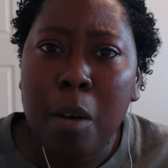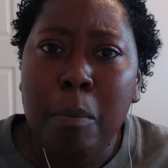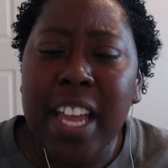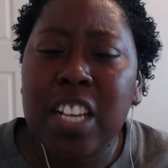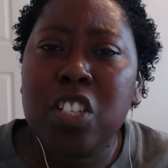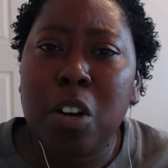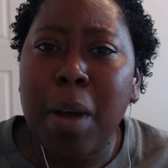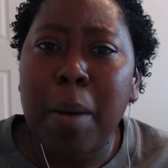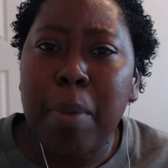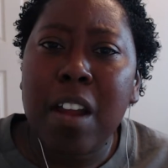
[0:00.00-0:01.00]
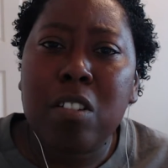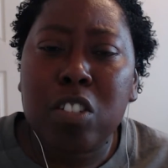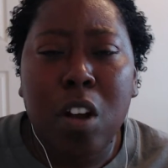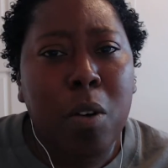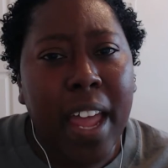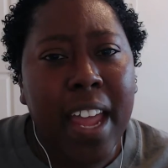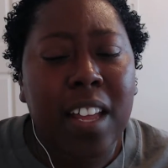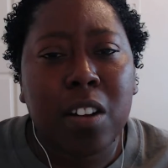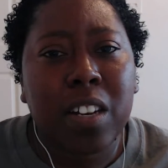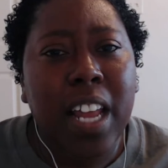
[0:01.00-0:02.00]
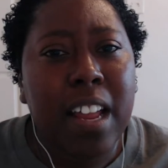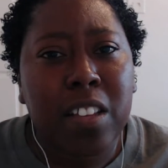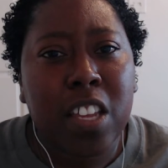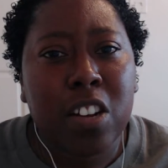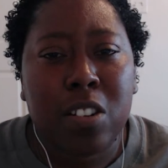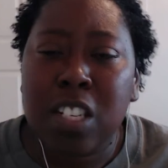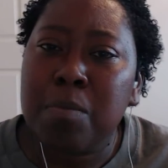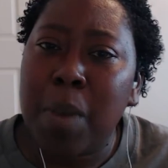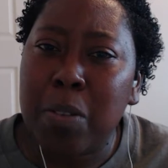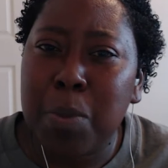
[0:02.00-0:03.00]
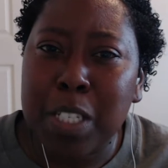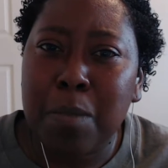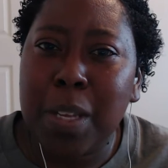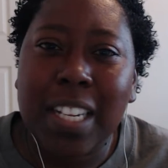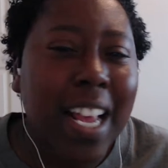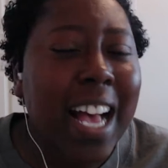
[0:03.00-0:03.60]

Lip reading: making sure my parents are okay in their later years is my responsibility.